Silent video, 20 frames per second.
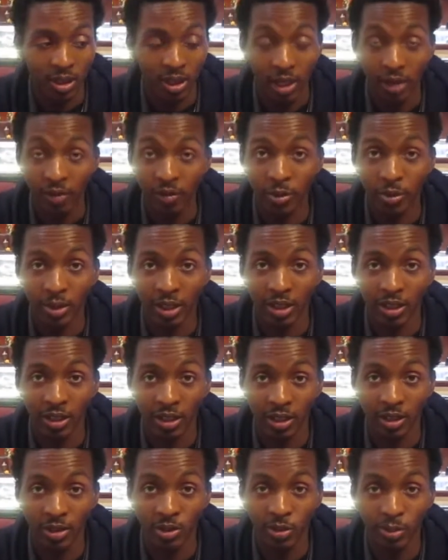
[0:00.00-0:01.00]
Everybody,
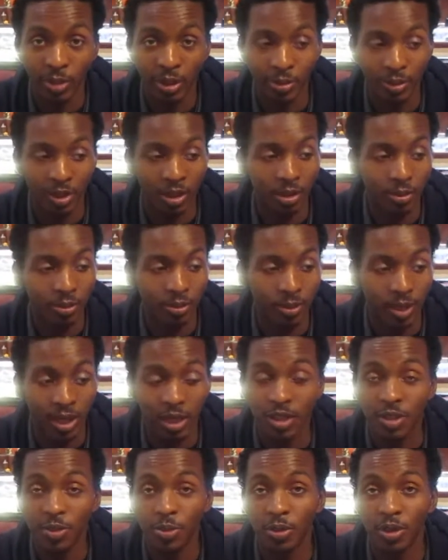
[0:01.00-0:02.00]
including my mom,
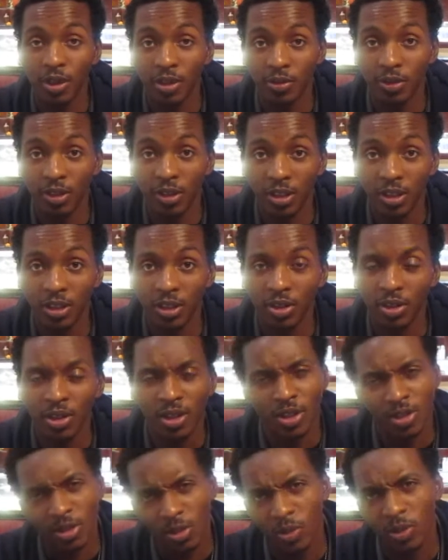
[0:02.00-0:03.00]
asks me every
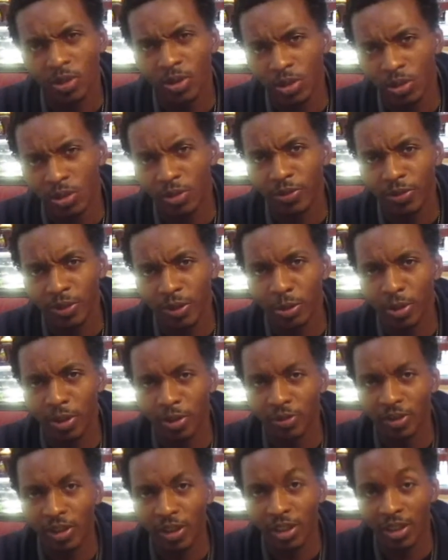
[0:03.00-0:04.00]
year, so what are you doing for your
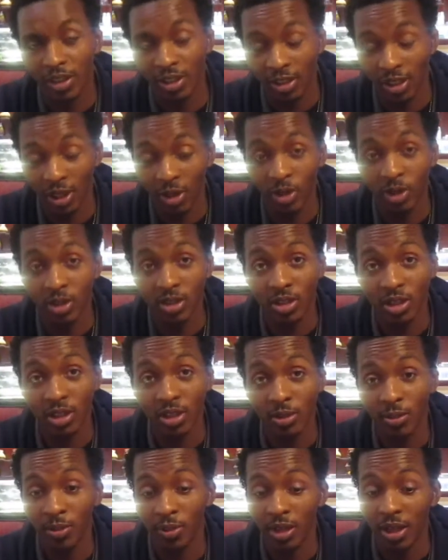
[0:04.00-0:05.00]
birthday? And I always tell
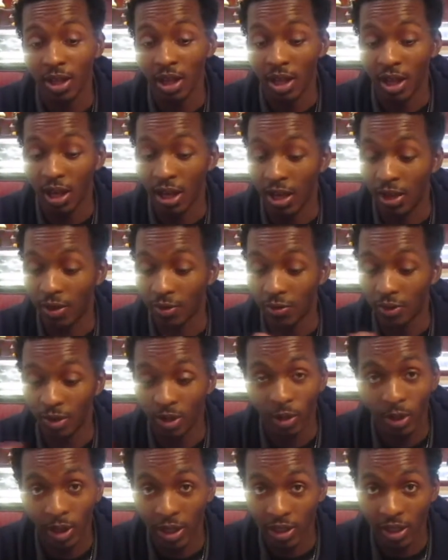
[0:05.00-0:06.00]
them, I have
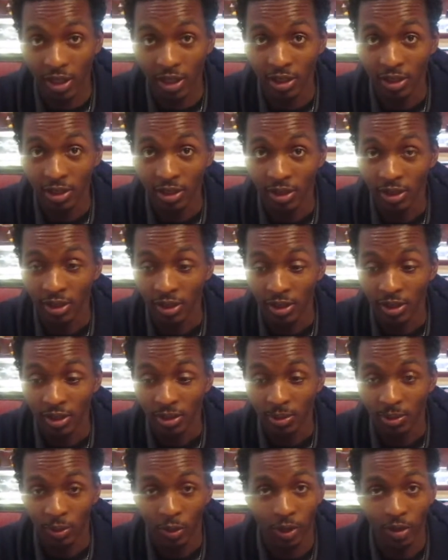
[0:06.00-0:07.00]
no idea.
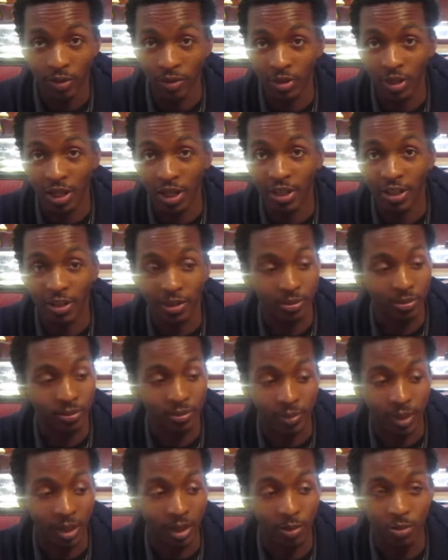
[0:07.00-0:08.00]
My wife's got
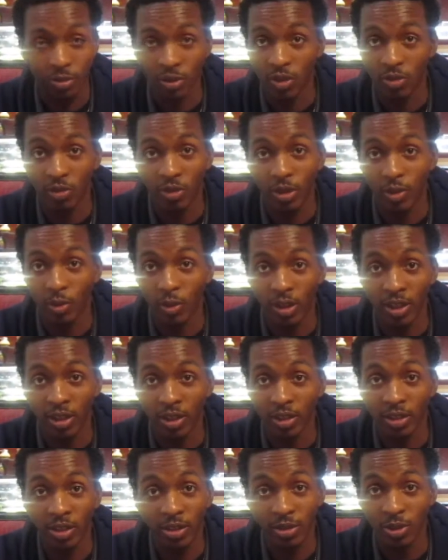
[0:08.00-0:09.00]
it. I'm just going
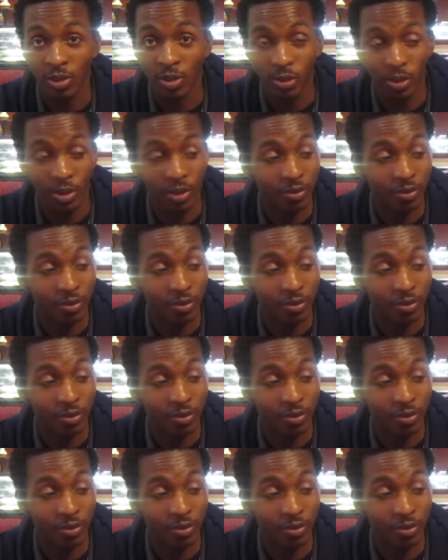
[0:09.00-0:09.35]
to So we don't